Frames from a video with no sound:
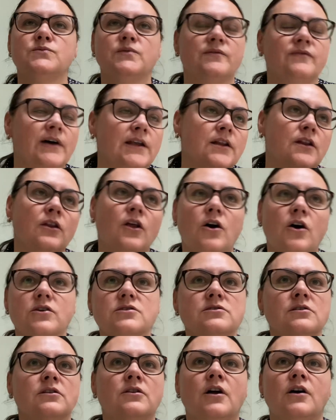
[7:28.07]
we've had
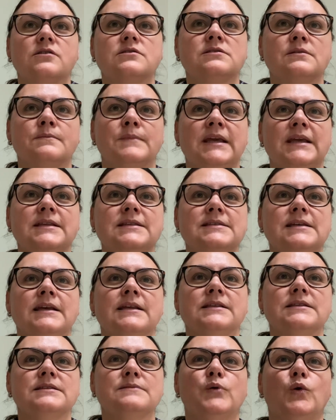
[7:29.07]
lots and lots of
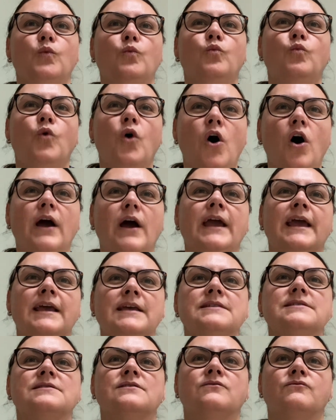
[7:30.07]
meetings, but what
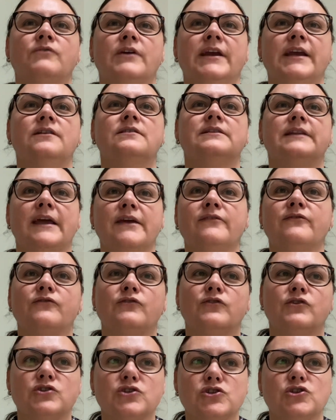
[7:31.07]
is the real
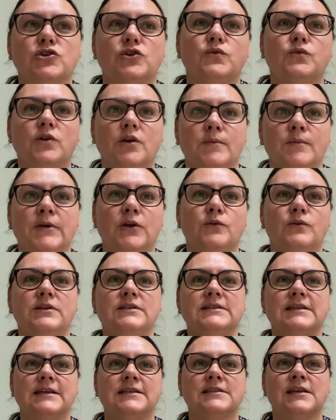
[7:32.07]
difference to
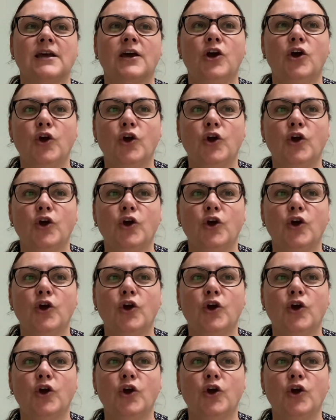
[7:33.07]
communities?